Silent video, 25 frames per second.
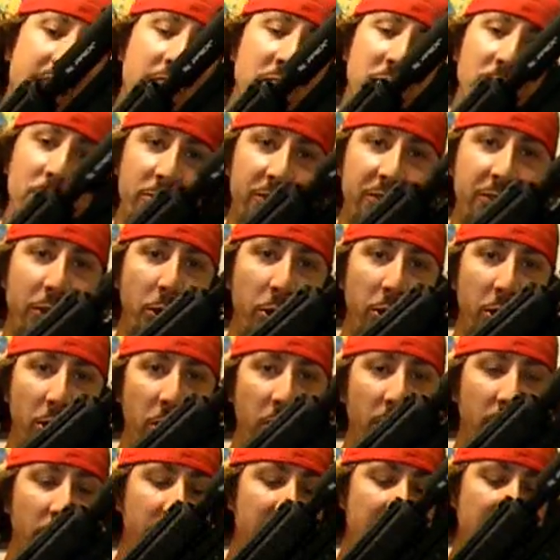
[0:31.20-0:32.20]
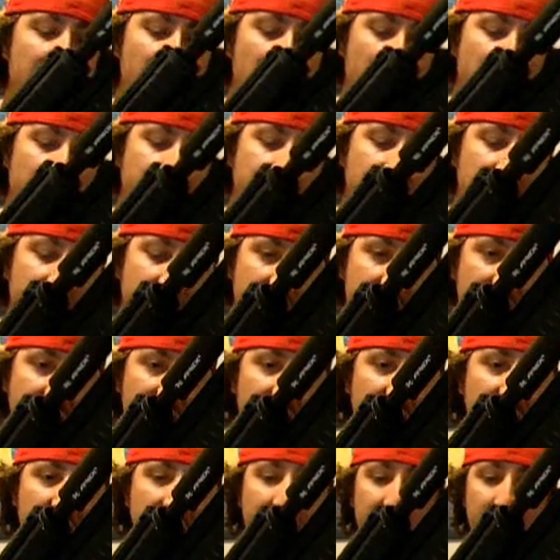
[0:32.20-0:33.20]
Get the M4, AR-15,
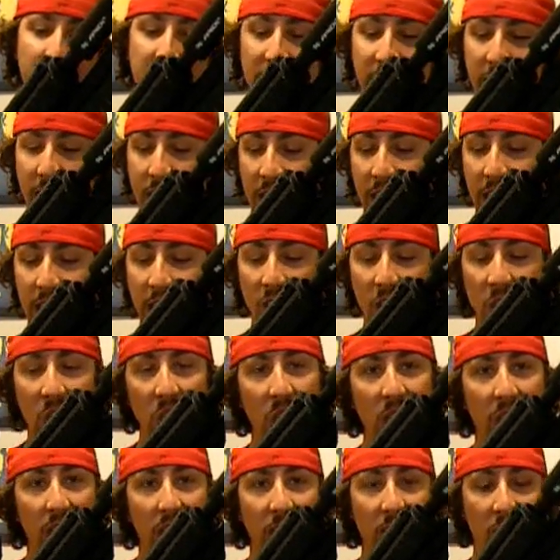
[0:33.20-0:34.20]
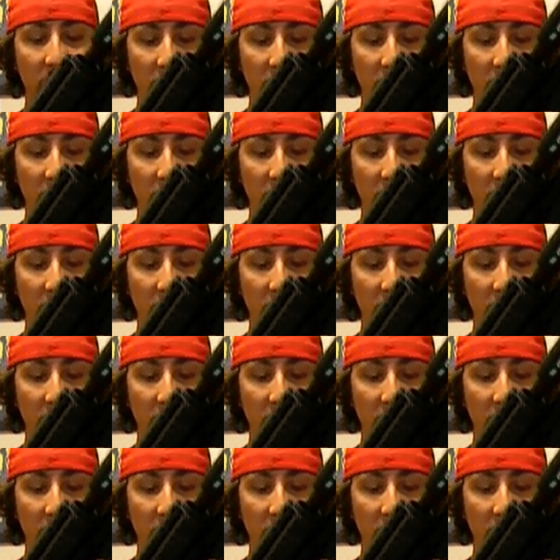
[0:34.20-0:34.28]
M16